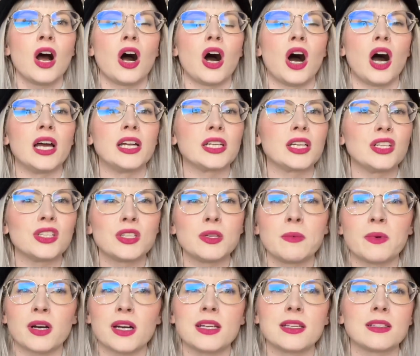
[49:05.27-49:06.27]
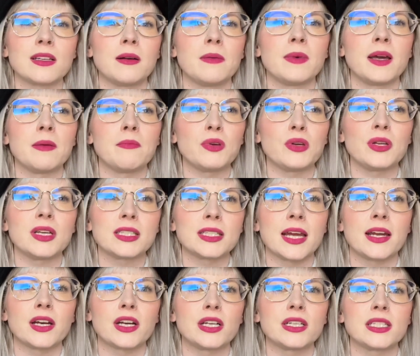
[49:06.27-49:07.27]
on consumerism and beauty
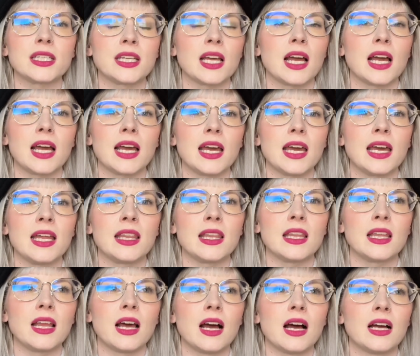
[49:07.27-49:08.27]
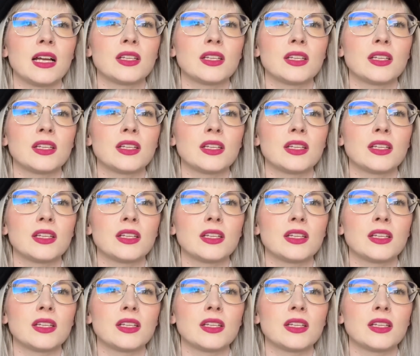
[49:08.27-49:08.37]
standards in